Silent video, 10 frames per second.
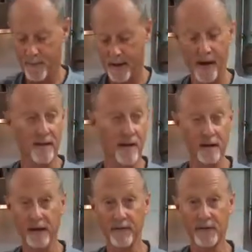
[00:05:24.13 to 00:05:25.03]
and
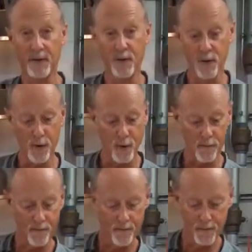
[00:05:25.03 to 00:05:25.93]
then leave it to cool.
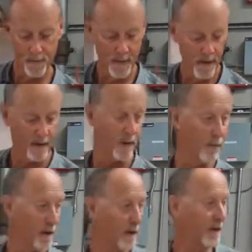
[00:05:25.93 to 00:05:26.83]
Then
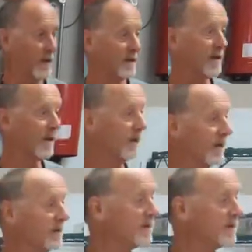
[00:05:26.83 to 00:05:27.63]
we're going to need to clean this